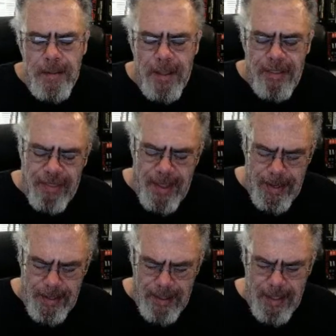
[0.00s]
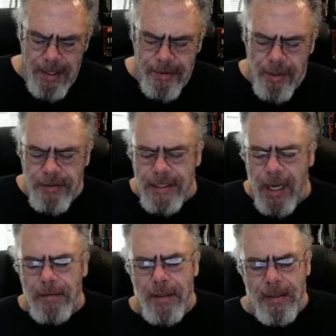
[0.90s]
thing, and it turns
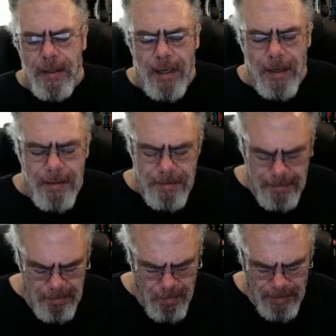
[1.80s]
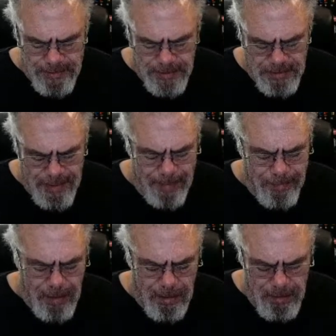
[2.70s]
out that what's his name,
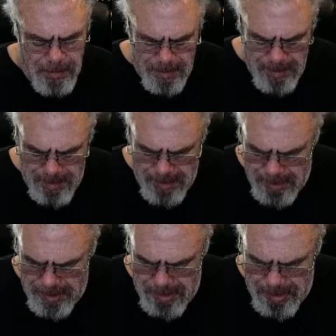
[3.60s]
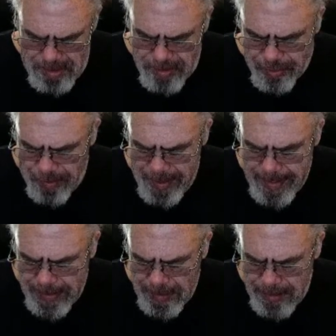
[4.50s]
the
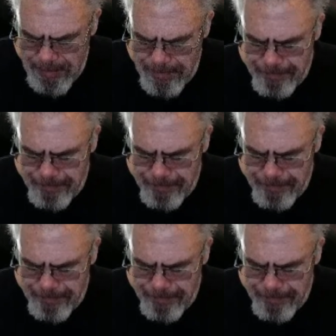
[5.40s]
trainee,